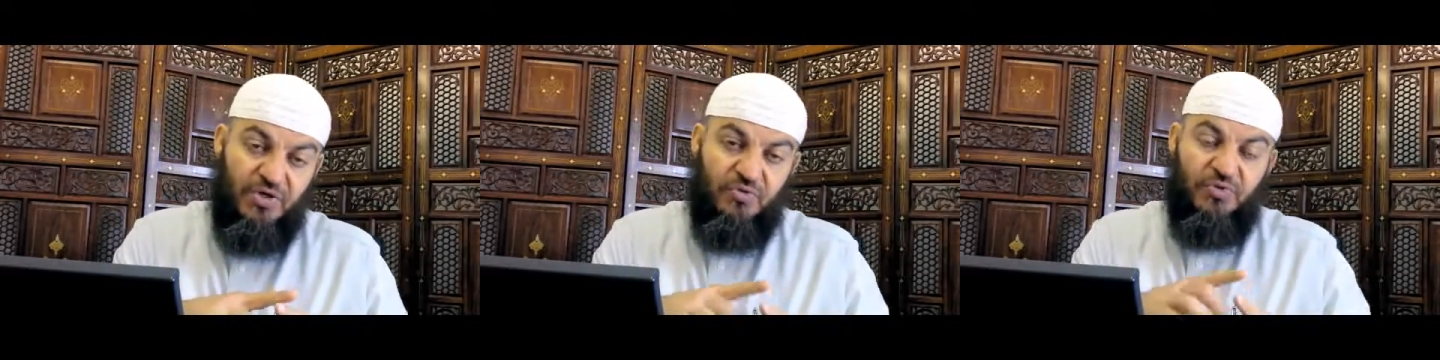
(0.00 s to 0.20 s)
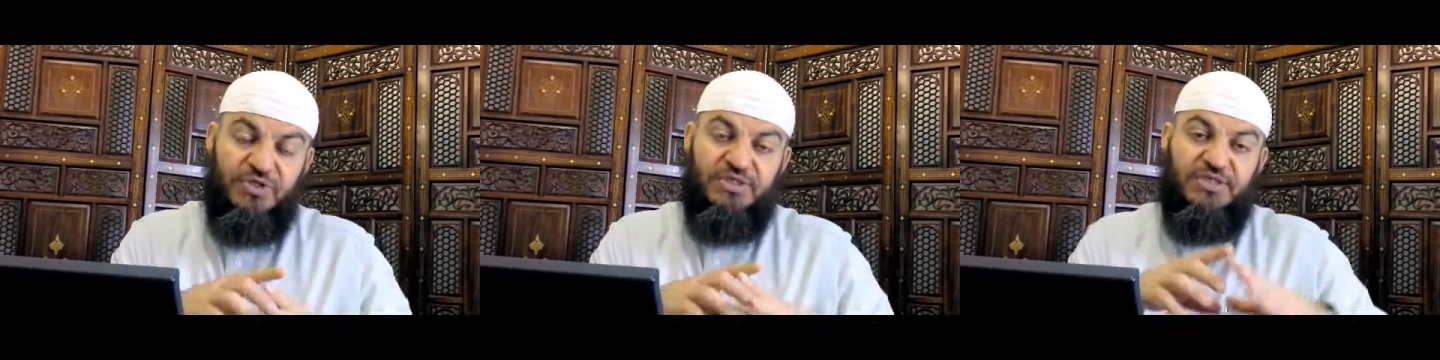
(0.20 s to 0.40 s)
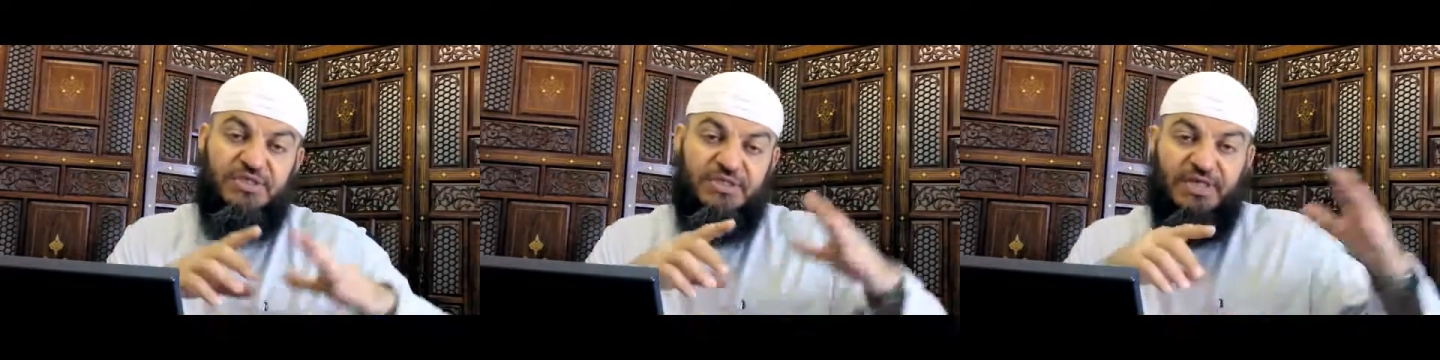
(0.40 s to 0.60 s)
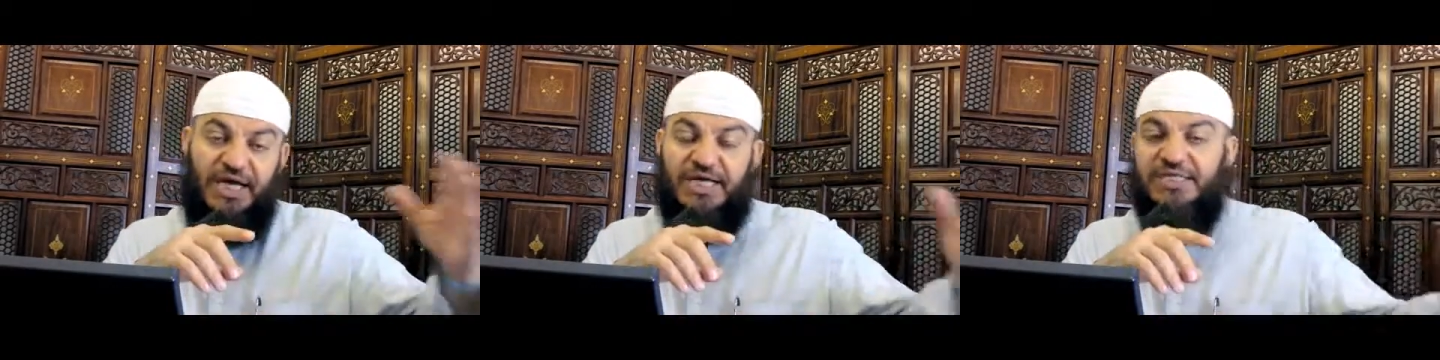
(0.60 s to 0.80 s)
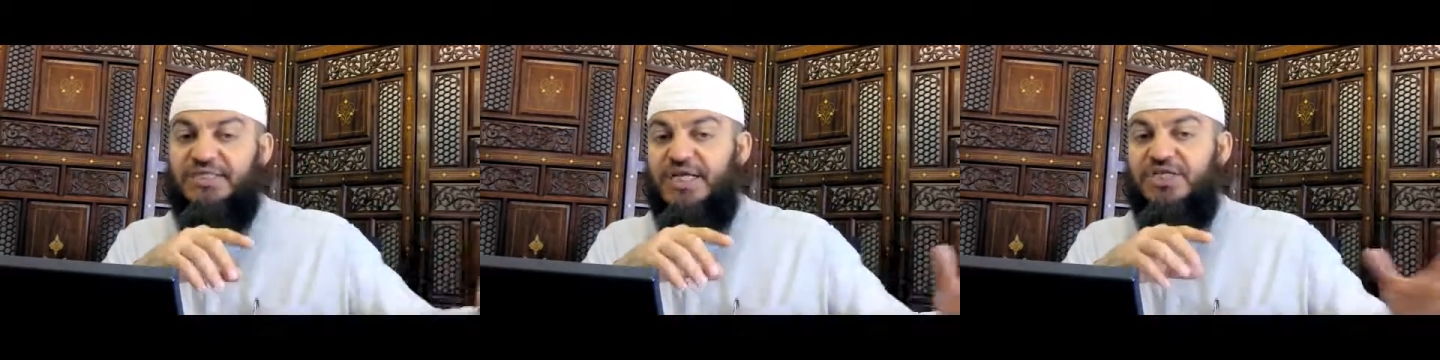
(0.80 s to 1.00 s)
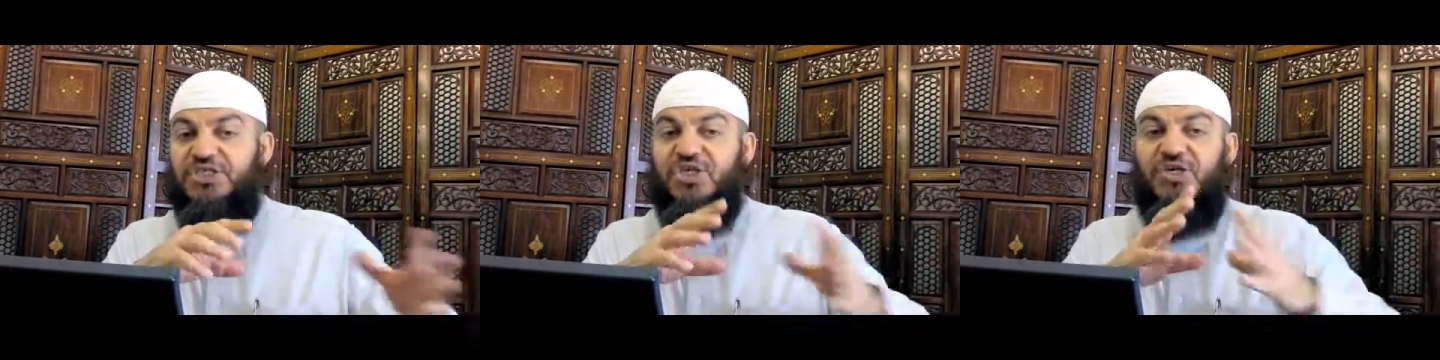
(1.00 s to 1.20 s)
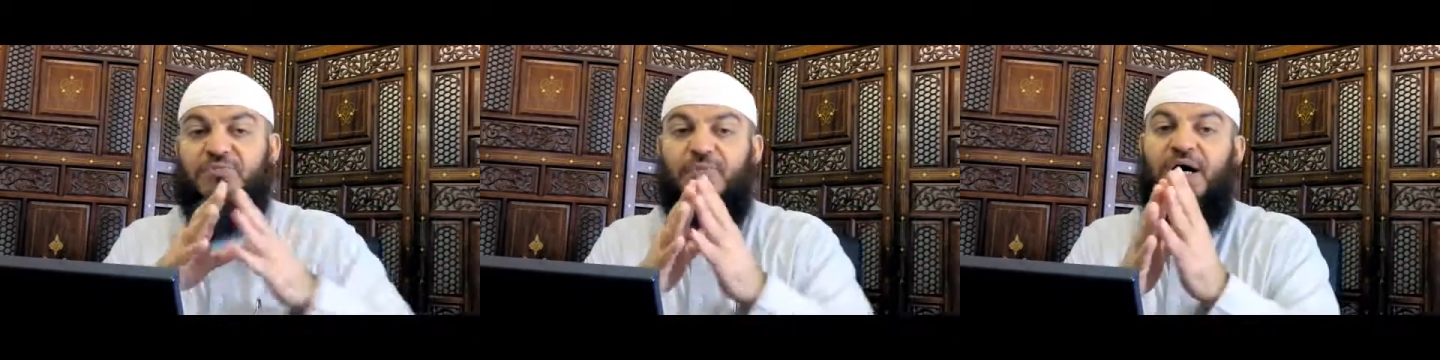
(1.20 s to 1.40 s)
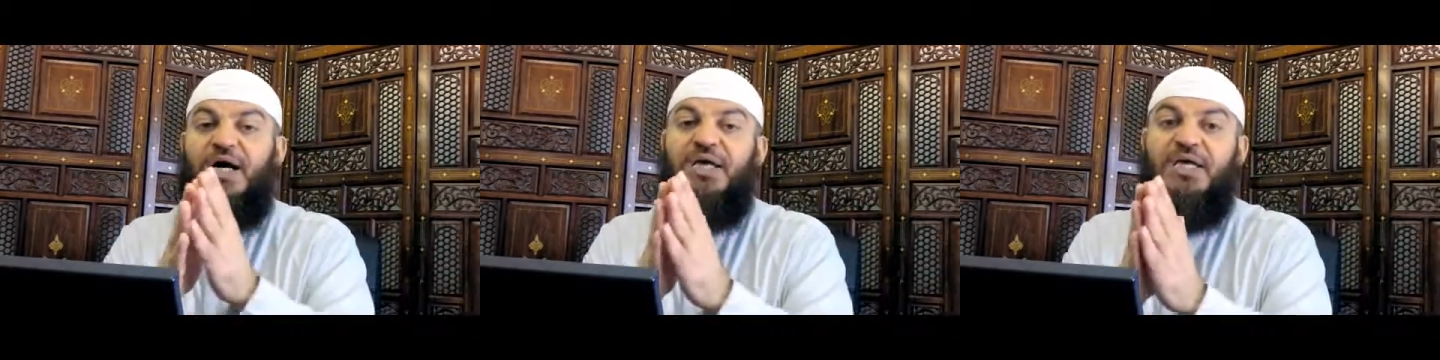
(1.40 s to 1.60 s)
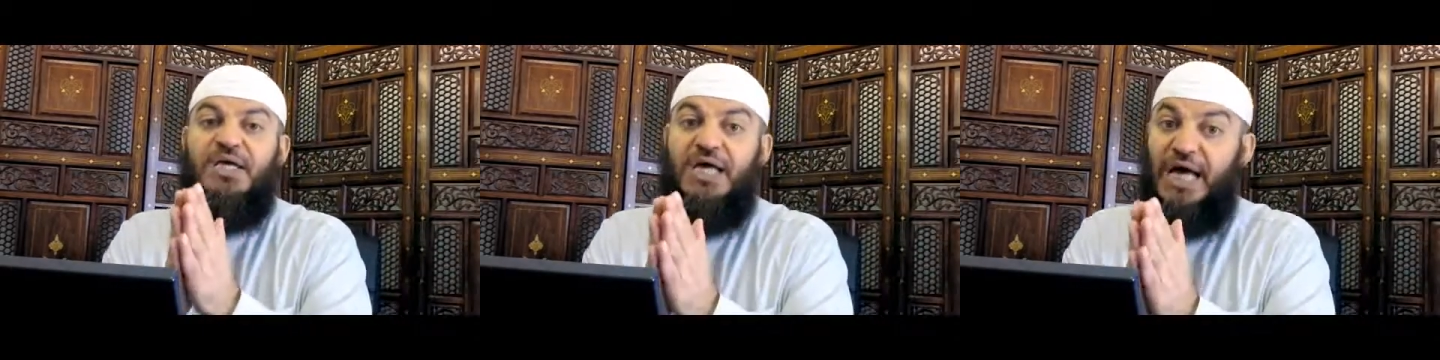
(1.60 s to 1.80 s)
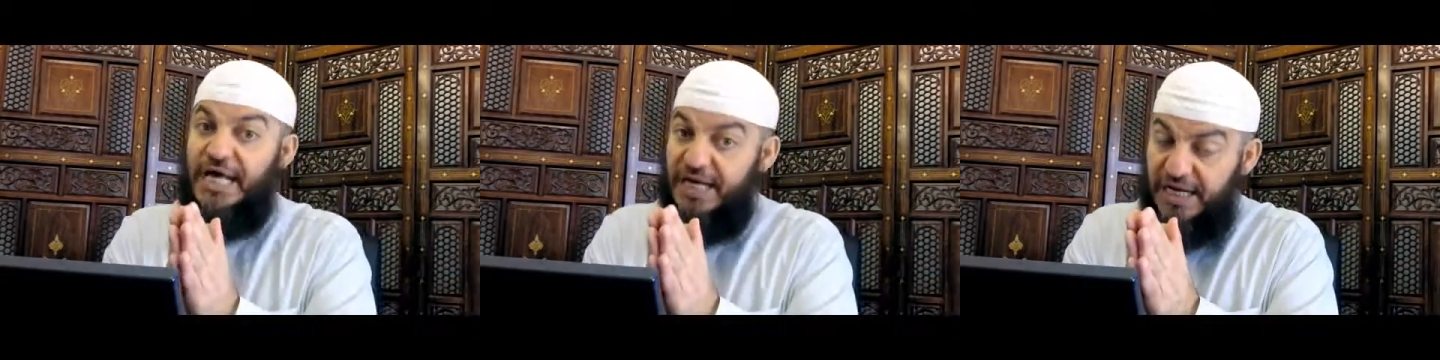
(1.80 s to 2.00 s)
which is the extension by
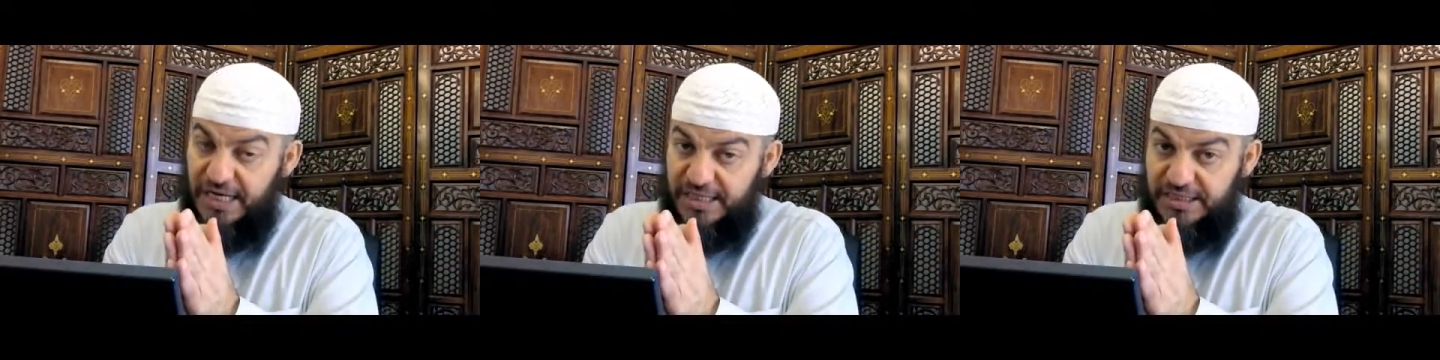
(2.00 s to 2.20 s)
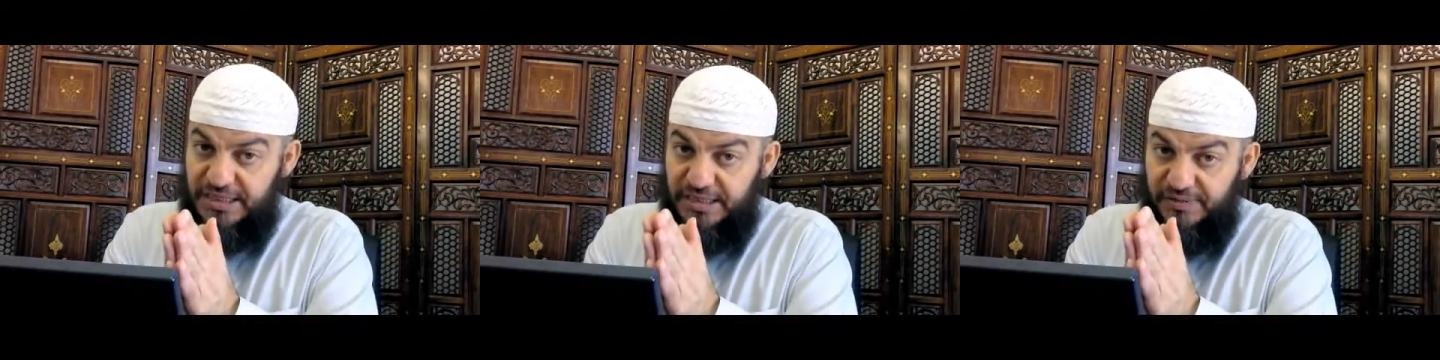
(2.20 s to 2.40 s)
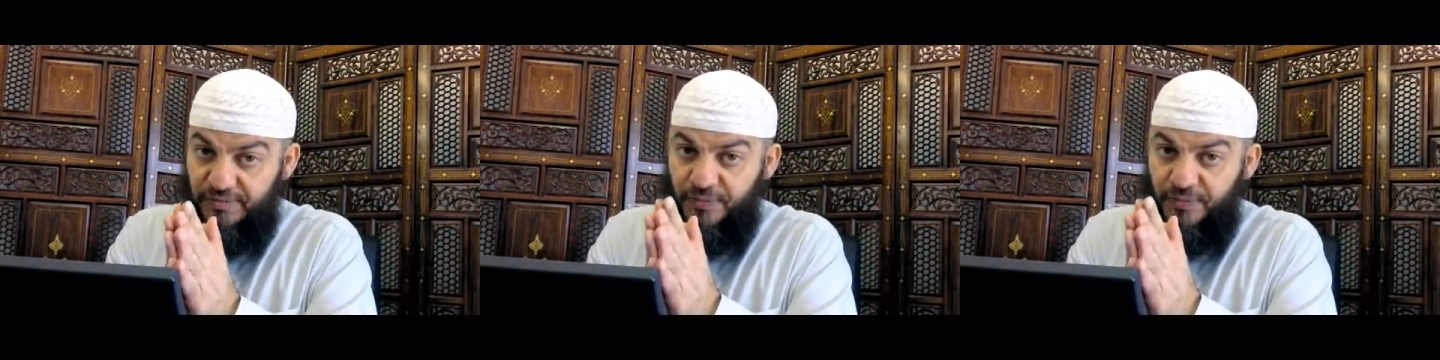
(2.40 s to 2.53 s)
analogy.